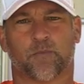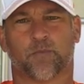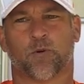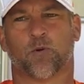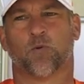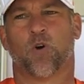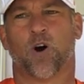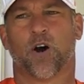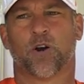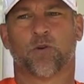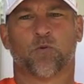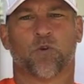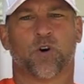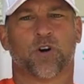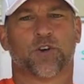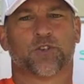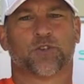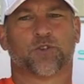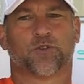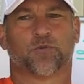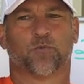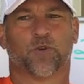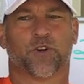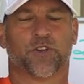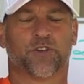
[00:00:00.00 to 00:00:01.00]
Number one
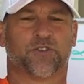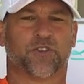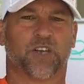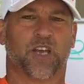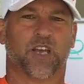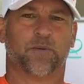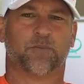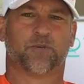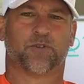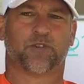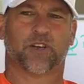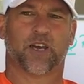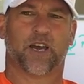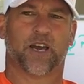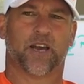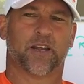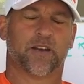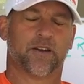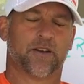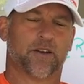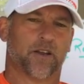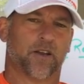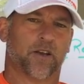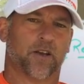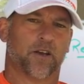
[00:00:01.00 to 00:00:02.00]
was when teams
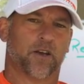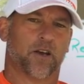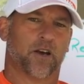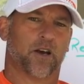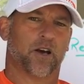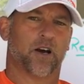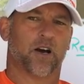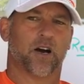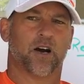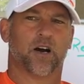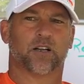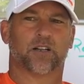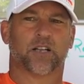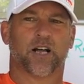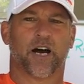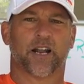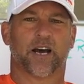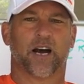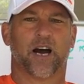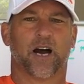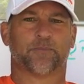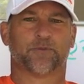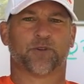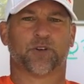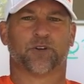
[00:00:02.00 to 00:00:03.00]
had a lot
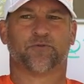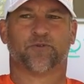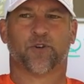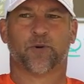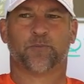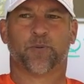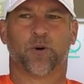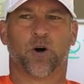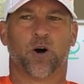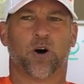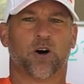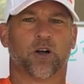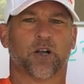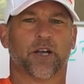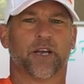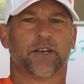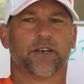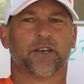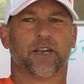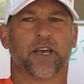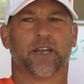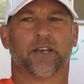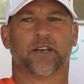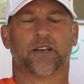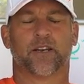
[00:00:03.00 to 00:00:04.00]
of option football
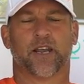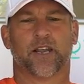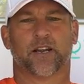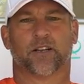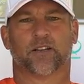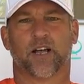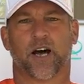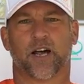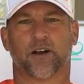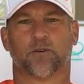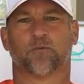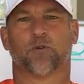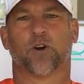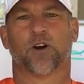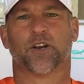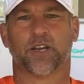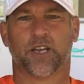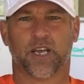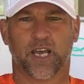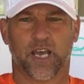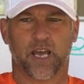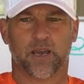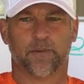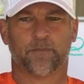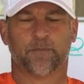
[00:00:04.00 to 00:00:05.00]
and a lot of
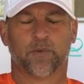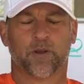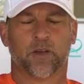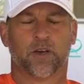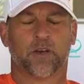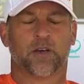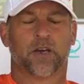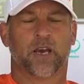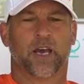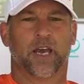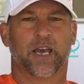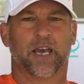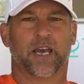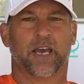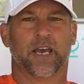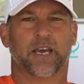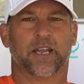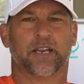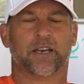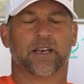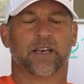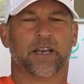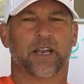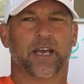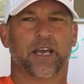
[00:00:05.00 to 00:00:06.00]
run game.
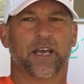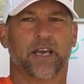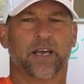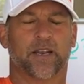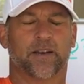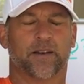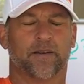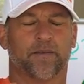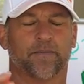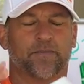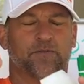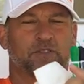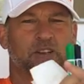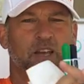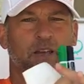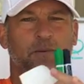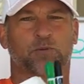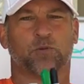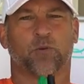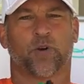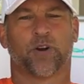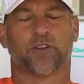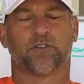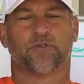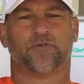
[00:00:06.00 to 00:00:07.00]
And
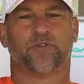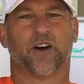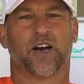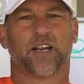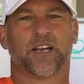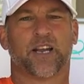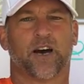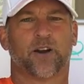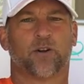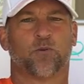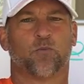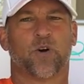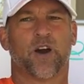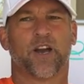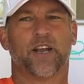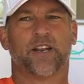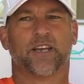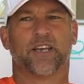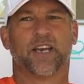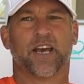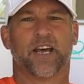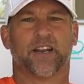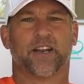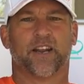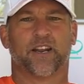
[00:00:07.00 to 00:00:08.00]
teams wanted to find out a way
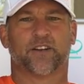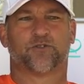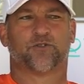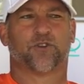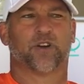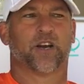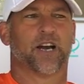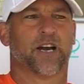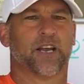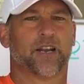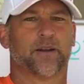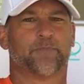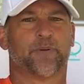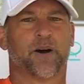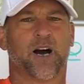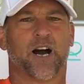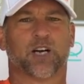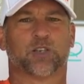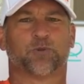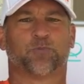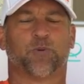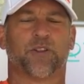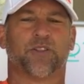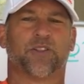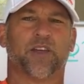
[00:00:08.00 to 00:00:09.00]
to get an extra guy in the
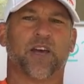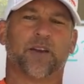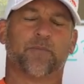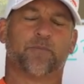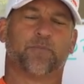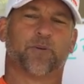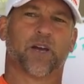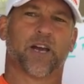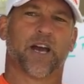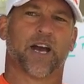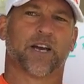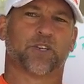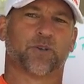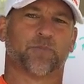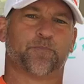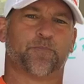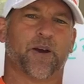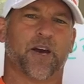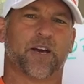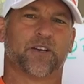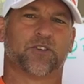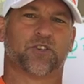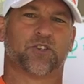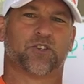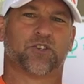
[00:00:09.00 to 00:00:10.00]
box, but then play action
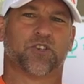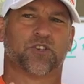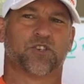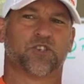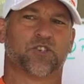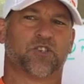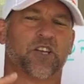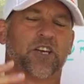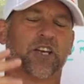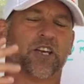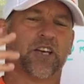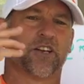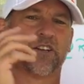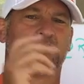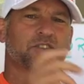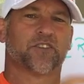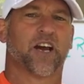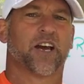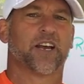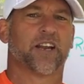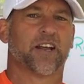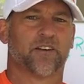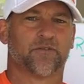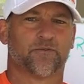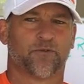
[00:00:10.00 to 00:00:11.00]
passes and sneak in a
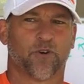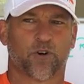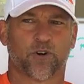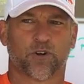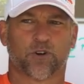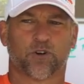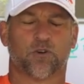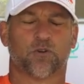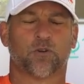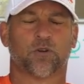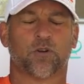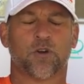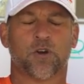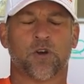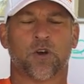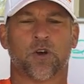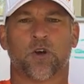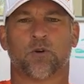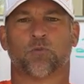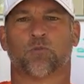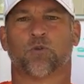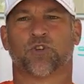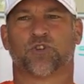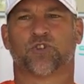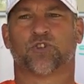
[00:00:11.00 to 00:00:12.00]
tight end vertical
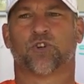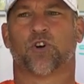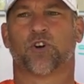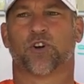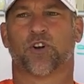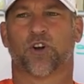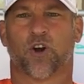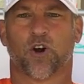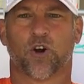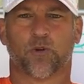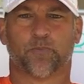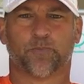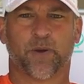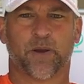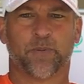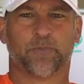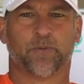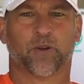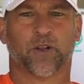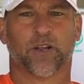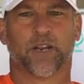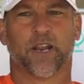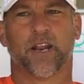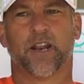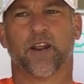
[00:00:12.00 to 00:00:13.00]
was starting to hurt
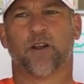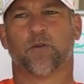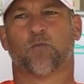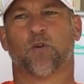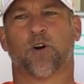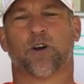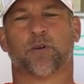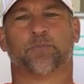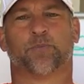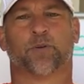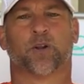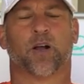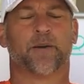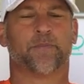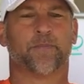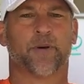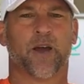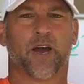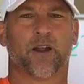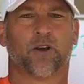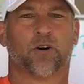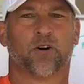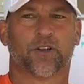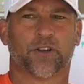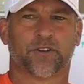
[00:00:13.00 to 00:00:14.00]
people, and they didn't want to play
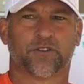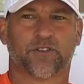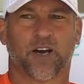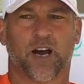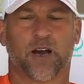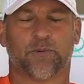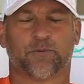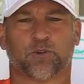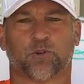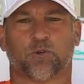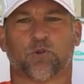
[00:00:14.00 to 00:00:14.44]
man all the time.